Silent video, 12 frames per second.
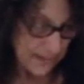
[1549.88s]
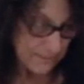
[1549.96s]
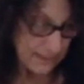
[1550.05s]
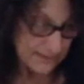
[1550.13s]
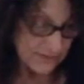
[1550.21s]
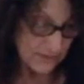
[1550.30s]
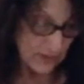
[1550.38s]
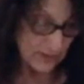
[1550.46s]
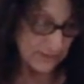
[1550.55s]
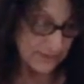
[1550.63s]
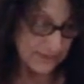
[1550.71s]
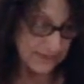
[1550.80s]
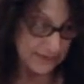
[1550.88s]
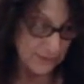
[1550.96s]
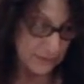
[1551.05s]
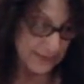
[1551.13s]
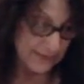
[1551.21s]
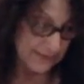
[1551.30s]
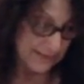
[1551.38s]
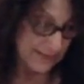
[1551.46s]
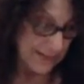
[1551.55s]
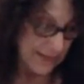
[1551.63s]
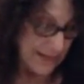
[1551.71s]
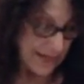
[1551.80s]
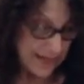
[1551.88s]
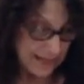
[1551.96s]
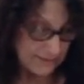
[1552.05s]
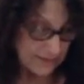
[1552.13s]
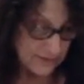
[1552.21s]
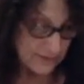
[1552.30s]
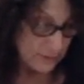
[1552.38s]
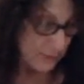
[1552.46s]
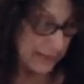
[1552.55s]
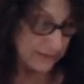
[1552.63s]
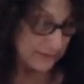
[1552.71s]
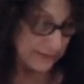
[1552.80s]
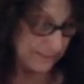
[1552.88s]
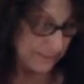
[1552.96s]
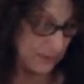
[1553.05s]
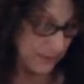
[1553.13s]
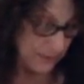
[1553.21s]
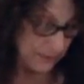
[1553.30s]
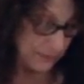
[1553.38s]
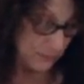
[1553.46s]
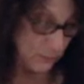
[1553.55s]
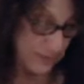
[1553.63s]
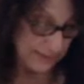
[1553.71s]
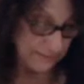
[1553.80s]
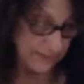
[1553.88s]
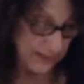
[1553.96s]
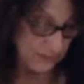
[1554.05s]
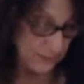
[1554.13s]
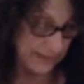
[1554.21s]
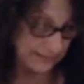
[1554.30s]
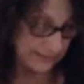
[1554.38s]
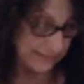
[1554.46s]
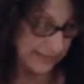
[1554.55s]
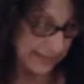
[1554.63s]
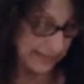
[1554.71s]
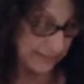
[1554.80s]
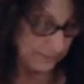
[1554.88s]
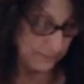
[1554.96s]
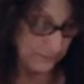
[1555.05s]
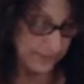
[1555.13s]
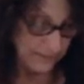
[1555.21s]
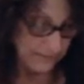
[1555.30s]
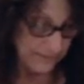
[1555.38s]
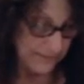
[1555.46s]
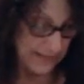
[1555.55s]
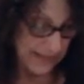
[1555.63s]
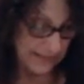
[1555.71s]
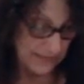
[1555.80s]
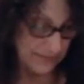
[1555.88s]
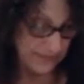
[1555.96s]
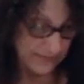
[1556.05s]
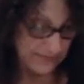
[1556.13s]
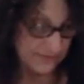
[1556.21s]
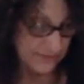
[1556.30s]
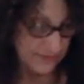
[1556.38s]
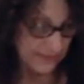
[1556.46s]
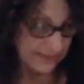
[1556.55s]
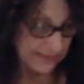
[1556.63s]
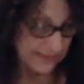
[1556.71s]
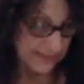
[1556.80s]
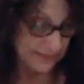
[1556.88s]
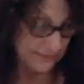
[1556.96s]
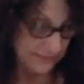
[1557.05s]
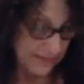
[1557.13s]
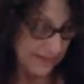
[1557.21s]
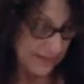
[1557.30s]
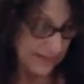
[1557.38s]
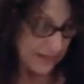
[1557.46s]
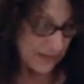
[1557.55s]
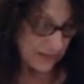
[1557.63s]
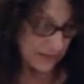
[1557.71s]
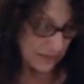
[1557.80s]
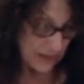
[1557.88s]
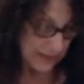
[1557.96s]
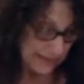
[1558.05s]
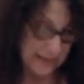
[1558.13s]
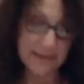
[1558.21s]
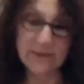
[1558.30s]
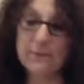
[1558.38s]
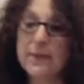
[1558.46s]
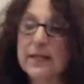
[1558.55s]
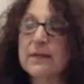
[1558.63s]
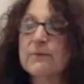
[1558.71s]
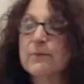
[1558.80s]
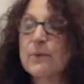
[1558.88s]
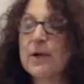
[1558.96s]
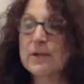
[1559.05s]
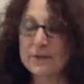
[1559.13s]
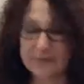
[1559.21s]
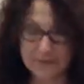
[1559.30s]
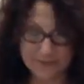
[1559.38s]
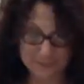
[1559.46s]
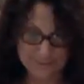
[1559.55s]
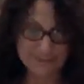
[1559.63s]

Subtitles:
My sorrows decrease as I swallow them whole, one by one, saying a prayer of thanks for these salty gifts caught in the wake of waters.